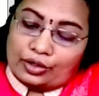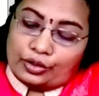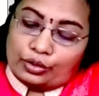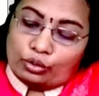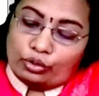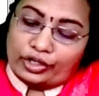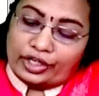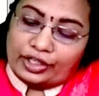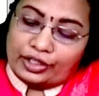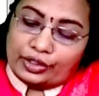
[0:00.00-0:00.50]

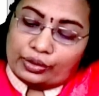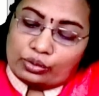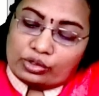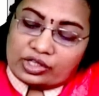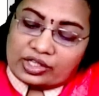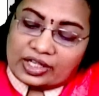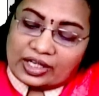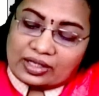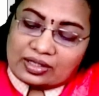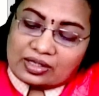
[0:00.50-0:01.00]
2 into
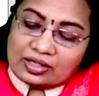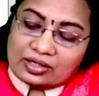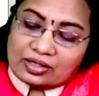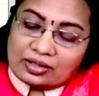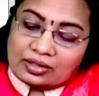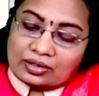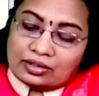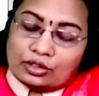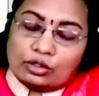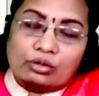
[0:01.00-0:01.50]
6,
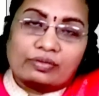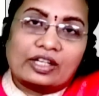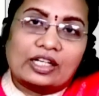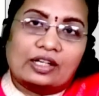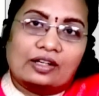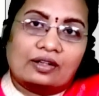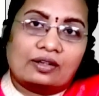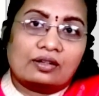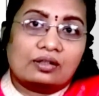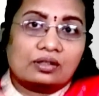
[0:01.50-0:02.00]

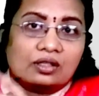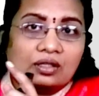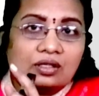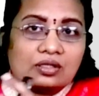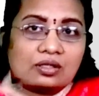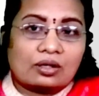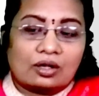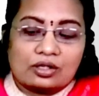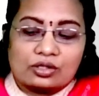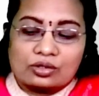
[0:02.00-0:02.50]
12. That
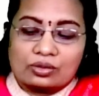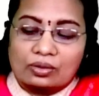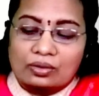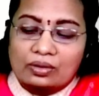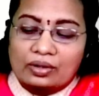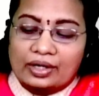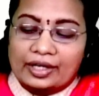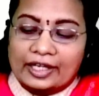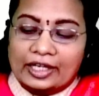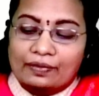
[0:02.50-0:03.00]
is also
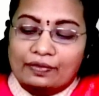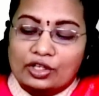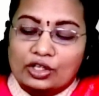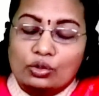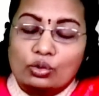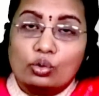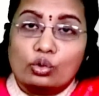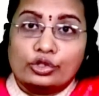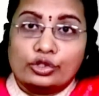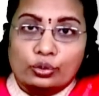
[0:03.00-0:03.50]
giving
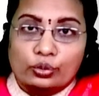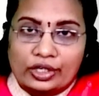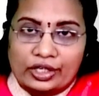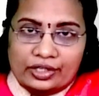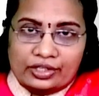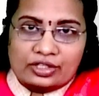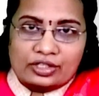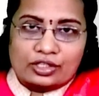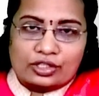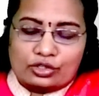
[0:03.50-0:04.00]
you unit
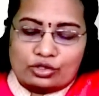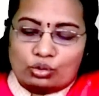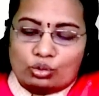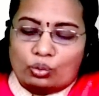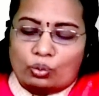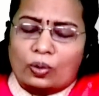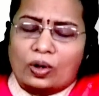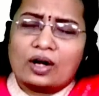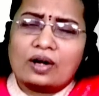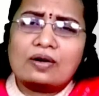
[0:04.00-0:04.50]
digit is 2.
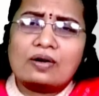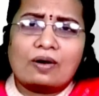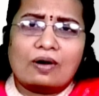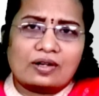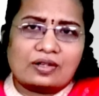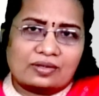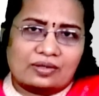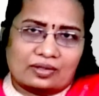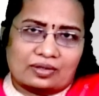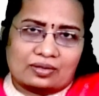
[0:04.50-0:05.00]
1
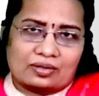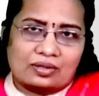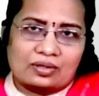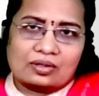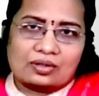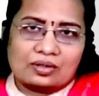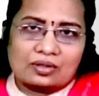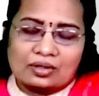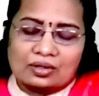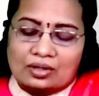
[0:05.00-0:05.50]
or 6
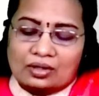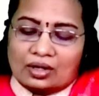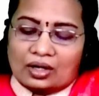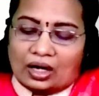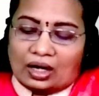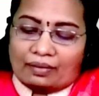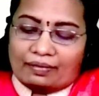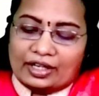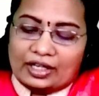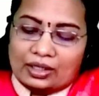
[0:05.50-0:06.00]
is
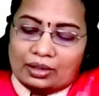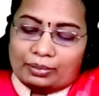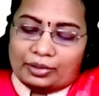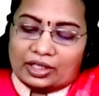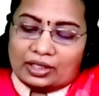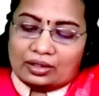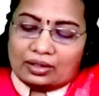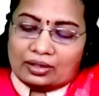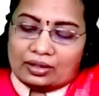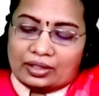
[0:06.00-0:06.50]
available
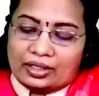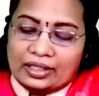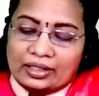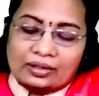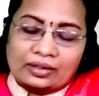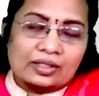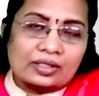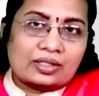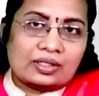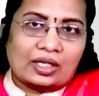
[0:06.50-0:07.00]
in
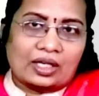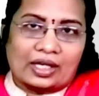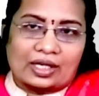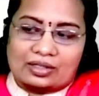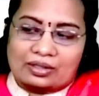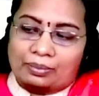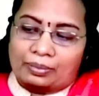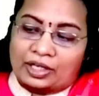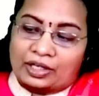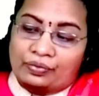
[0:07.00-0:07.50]
this
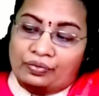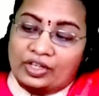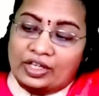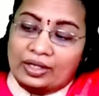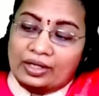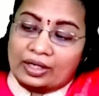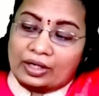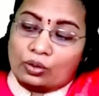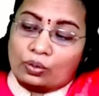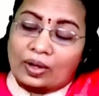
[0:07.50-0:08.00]
case. But
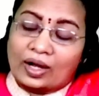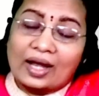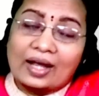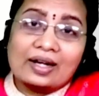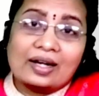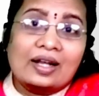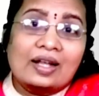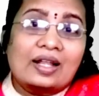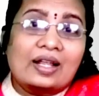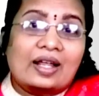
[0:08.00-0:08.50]
we require
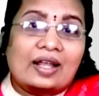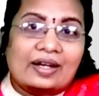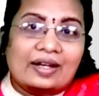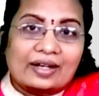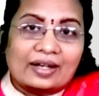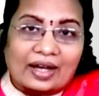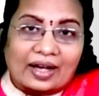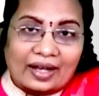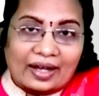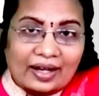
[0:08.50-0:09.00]

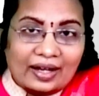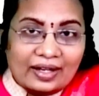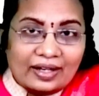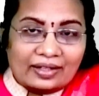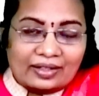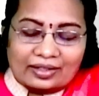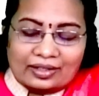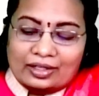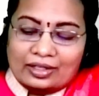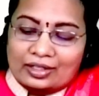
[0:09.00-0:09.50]

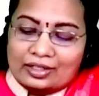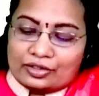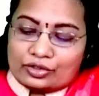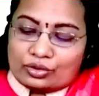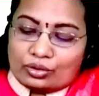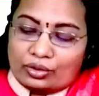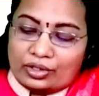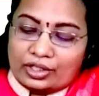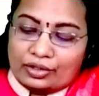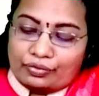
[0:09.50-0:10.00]
9.
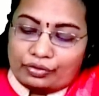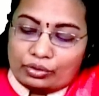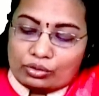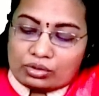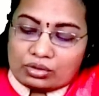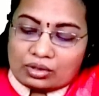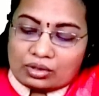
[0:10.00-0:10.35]
So if you